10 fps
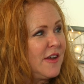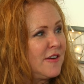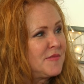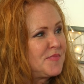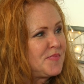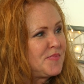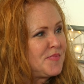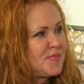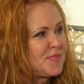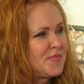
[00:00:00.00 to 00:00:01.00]
talk me
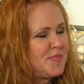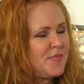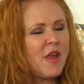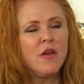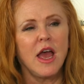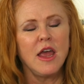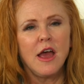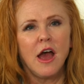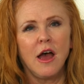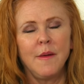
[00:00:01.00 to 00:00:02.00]
around that. Okay,